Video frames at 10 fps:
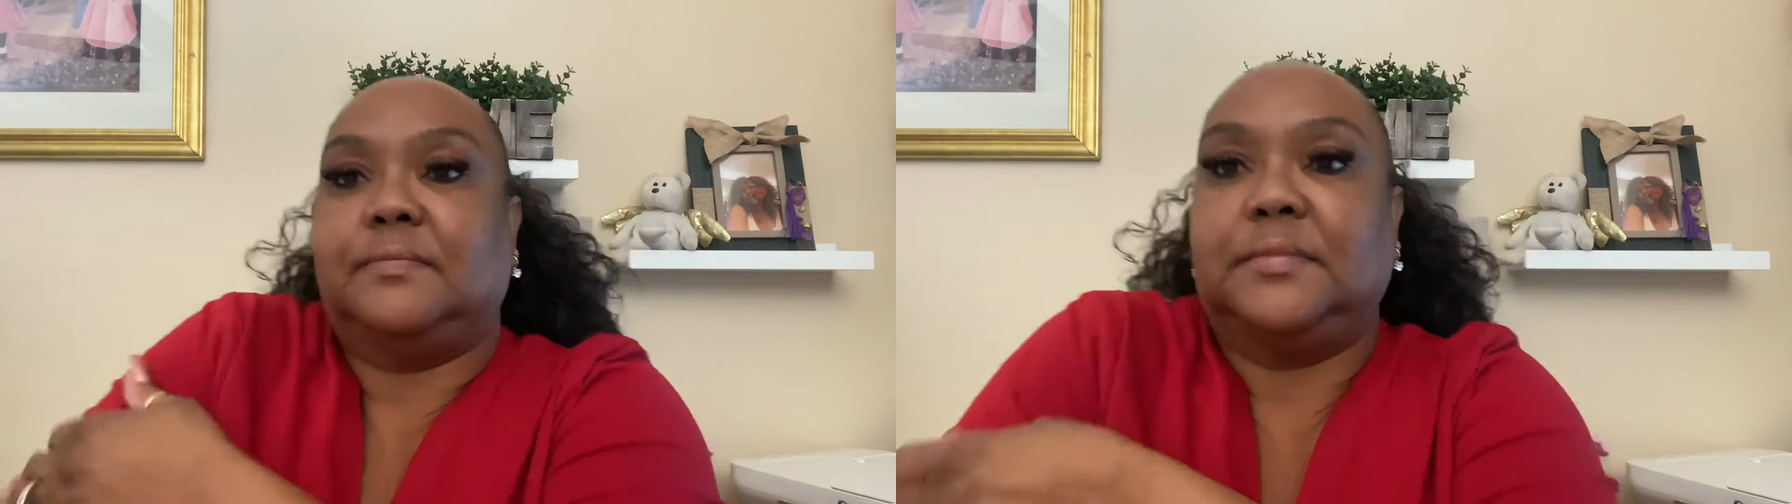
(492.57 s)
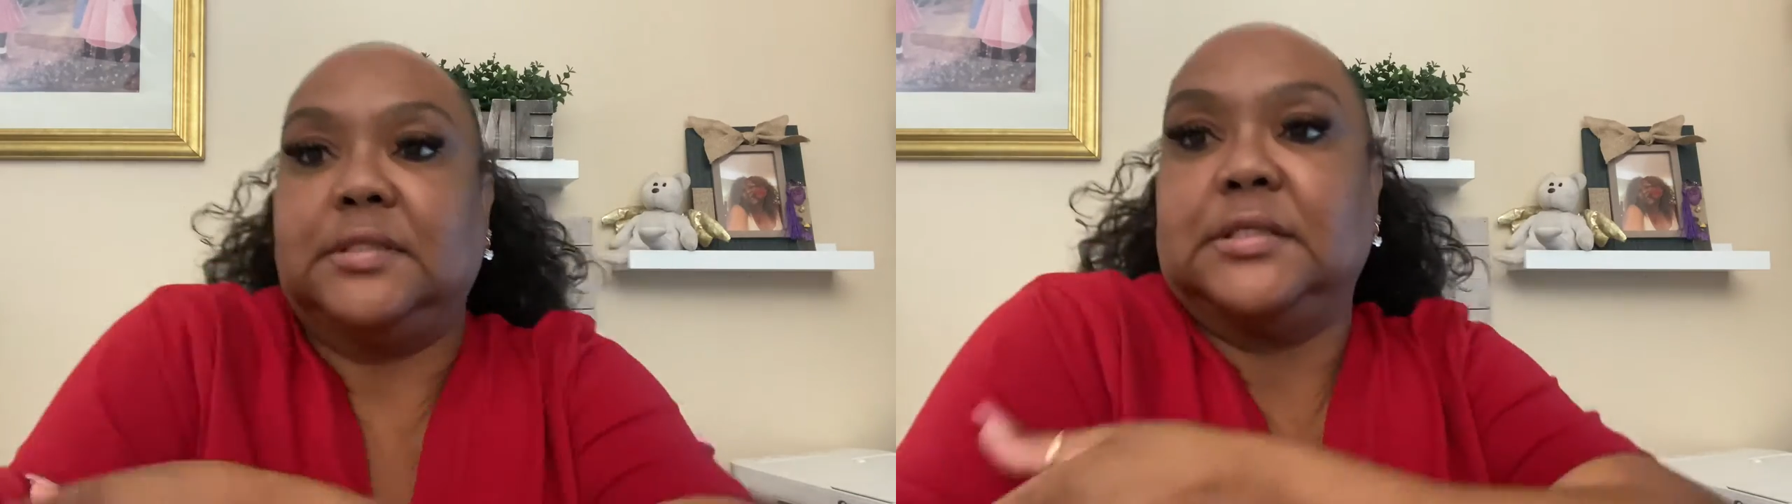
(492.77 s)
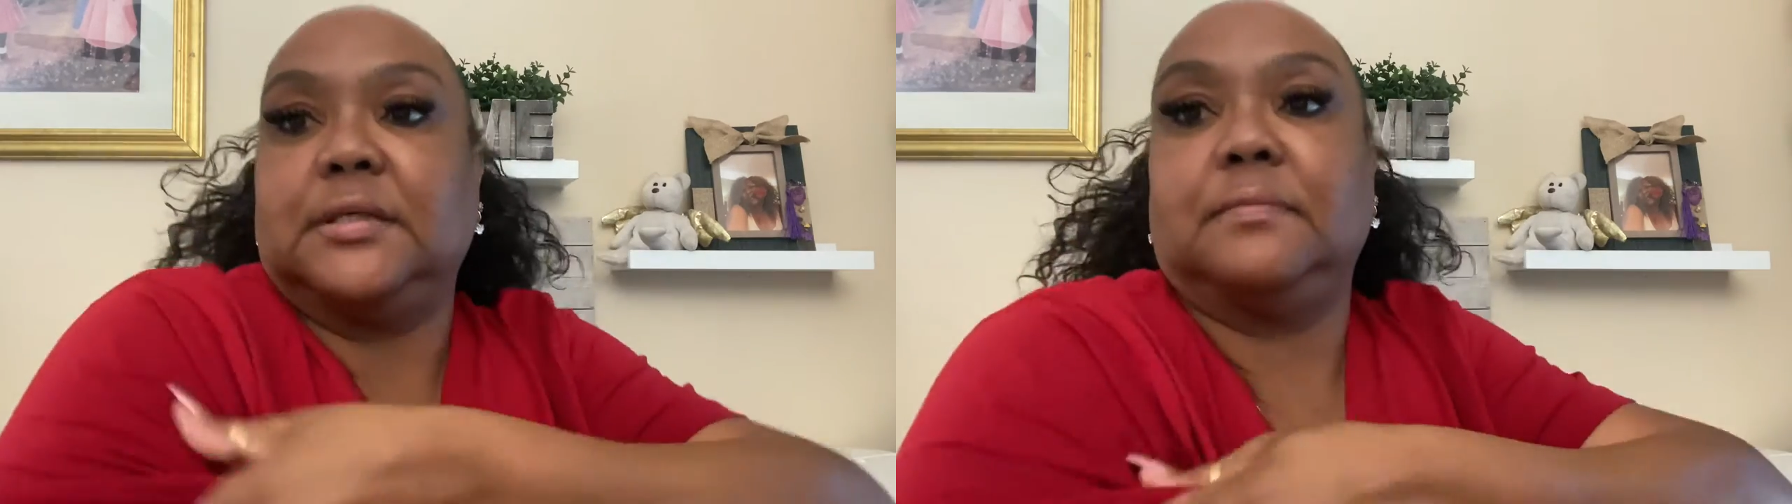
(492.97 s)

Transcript: me see.